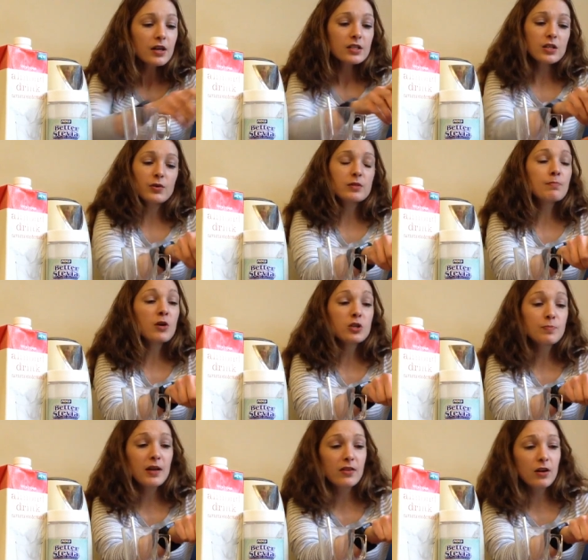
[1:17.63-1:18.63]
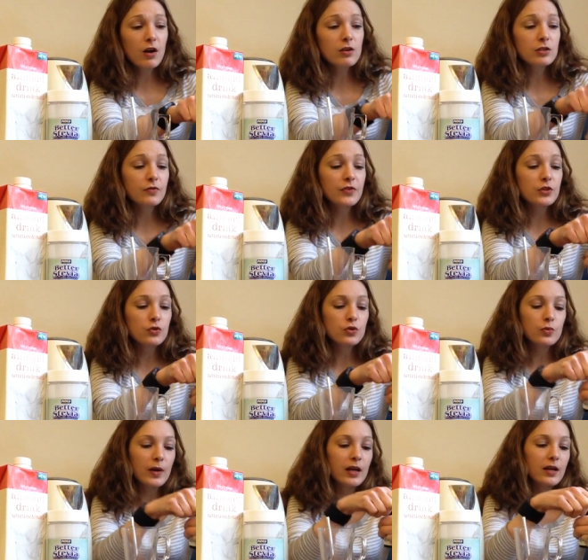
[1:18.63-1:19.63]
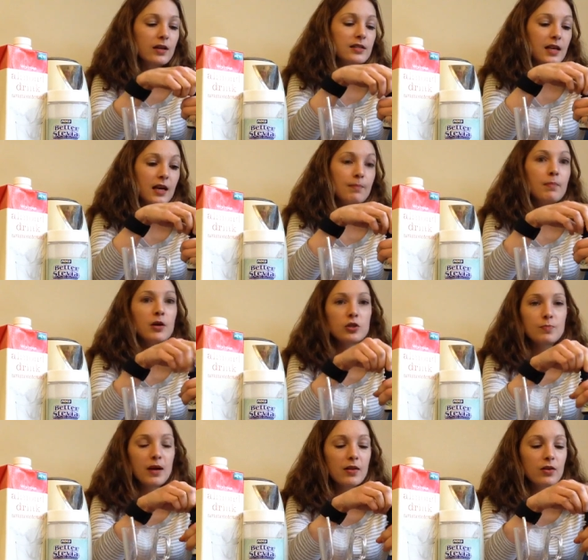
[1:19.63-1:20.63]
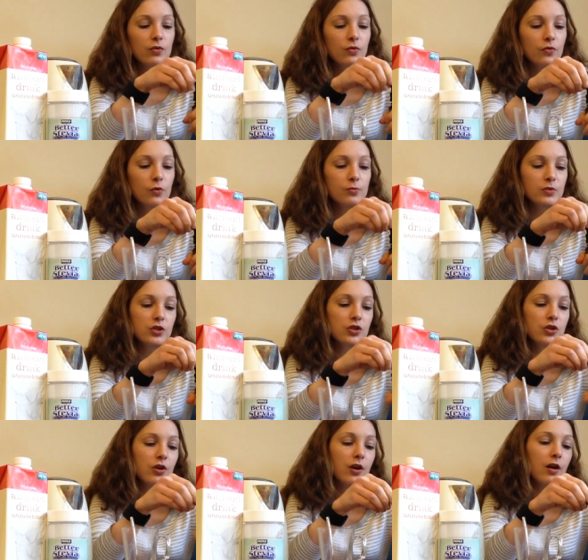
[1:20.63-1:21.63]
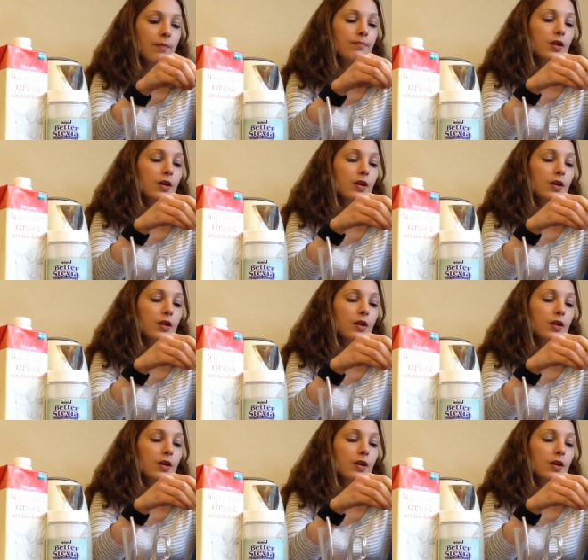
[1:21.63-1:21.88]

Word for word: So it's much better than artificial sweeteners and much better than all forms of sugar.